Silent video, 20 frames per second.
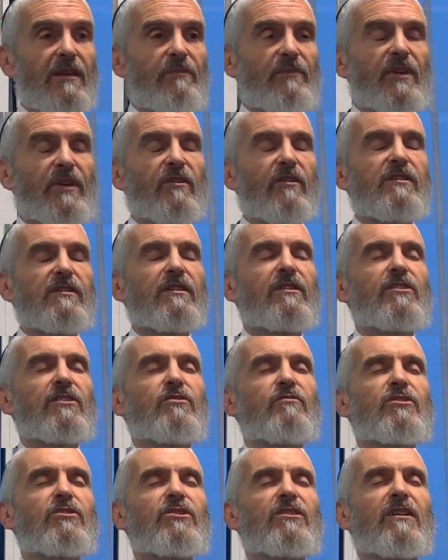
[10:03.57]
because in
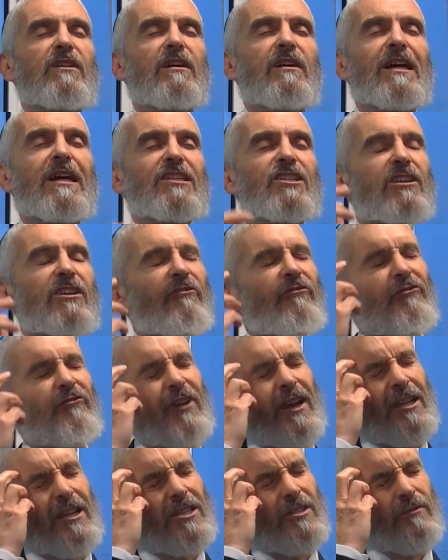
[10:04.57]
Jewish
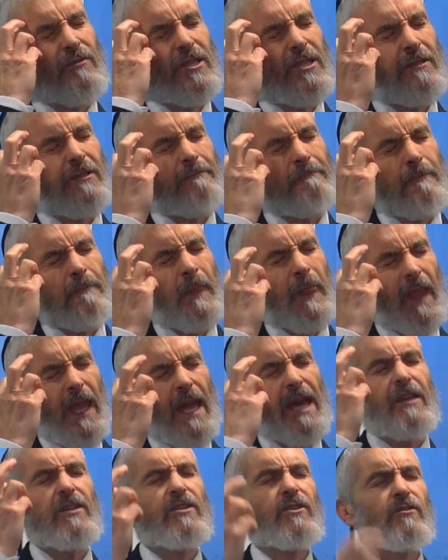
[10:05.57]
hashkafa, Jewish
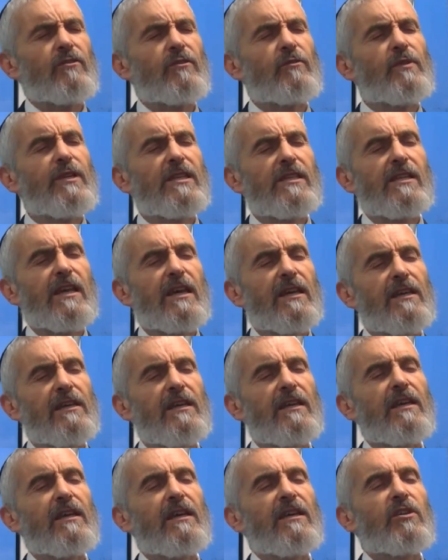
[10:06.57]
attitude, we
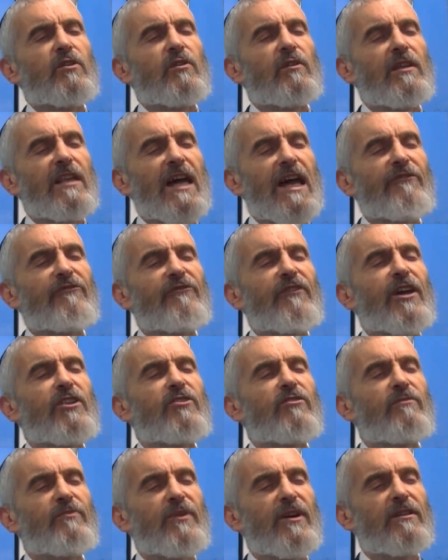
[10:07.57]
say your life
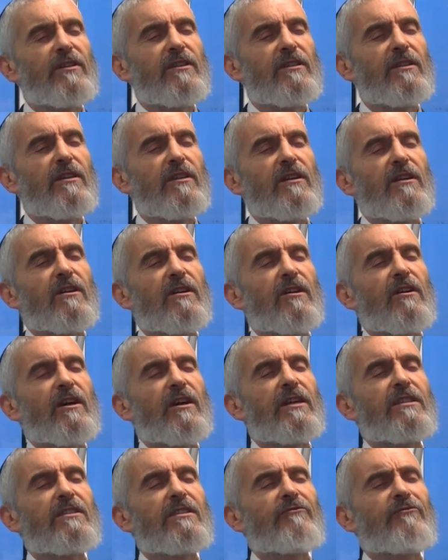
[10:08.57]
and your body are
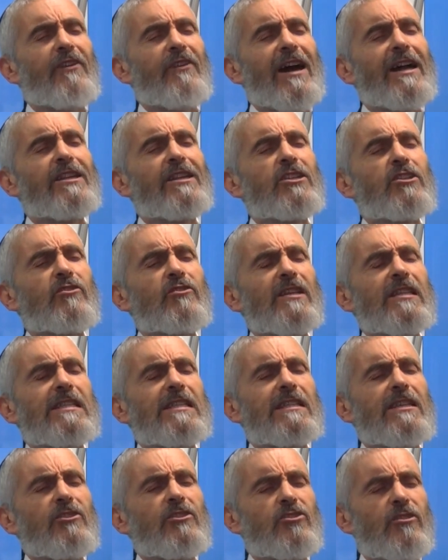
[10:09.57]
a divine
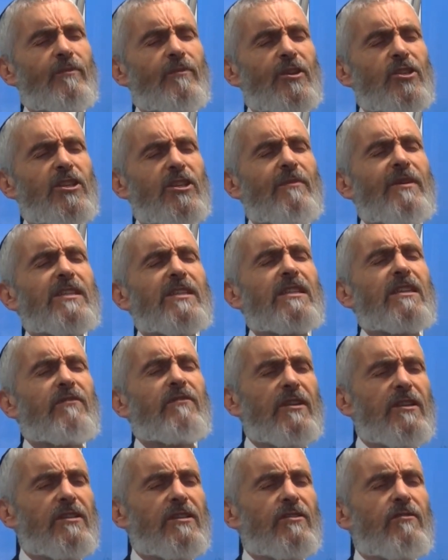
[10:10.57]
trusteeship. Hashem has
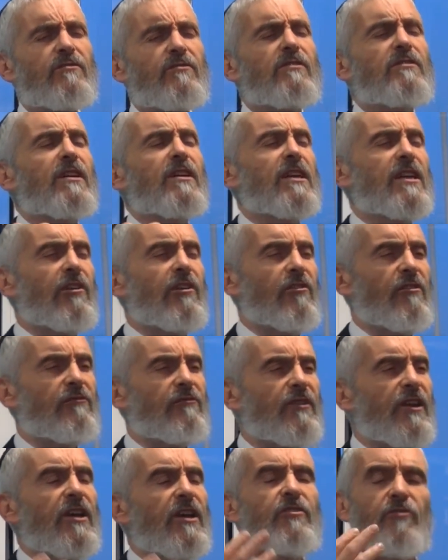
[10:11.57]
given it to you to take care
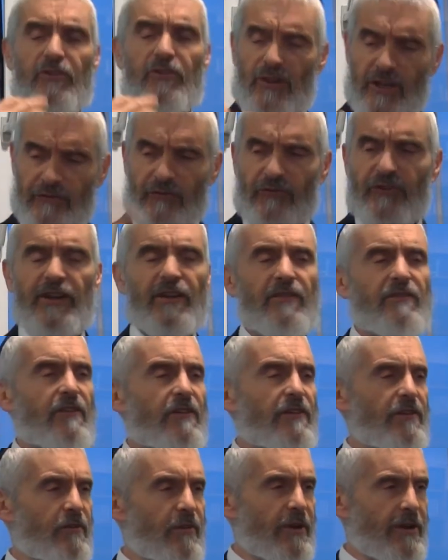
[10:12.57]
of. You're not free to
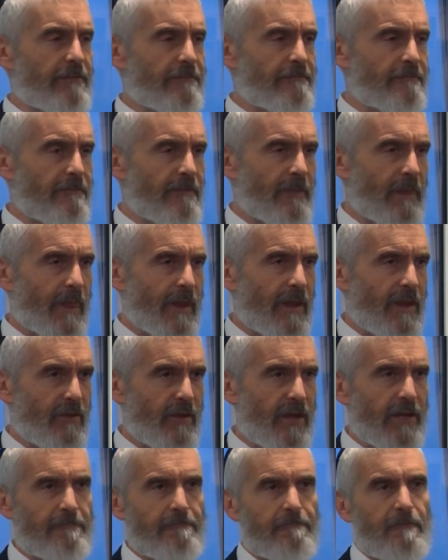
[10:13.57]
throw it away.
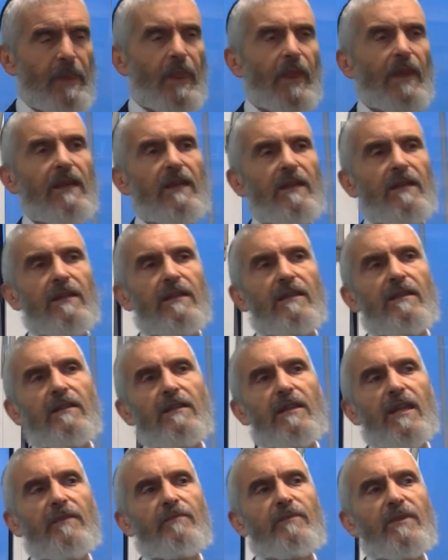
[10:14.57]
Right?
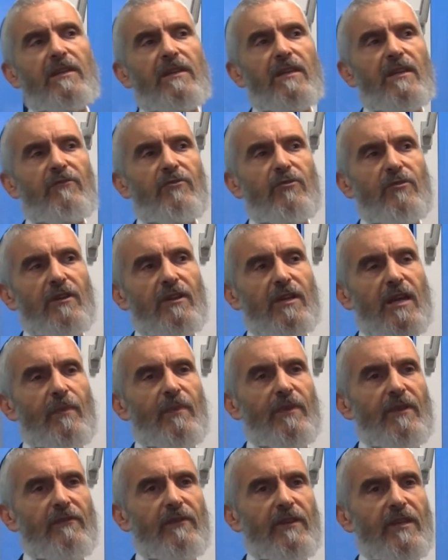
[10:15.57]
Let me give you a
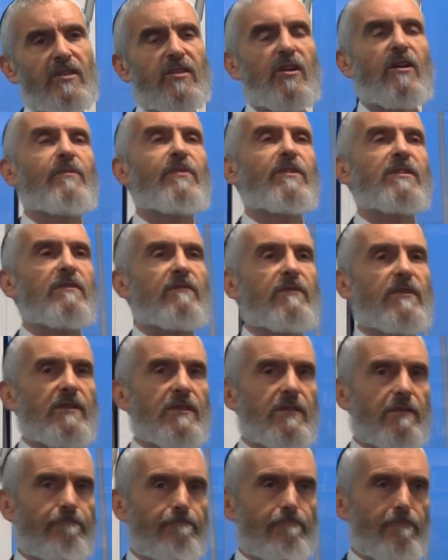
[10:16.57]
couple of examples of
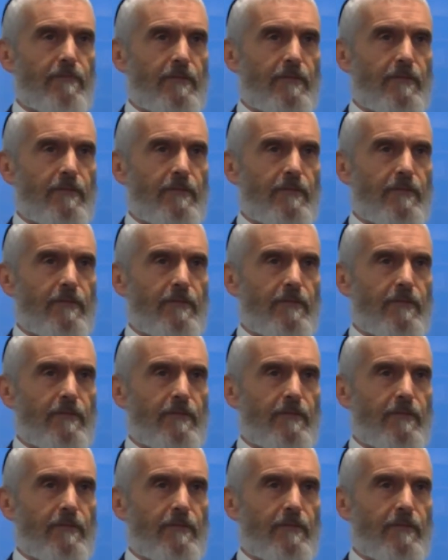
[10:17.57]
this.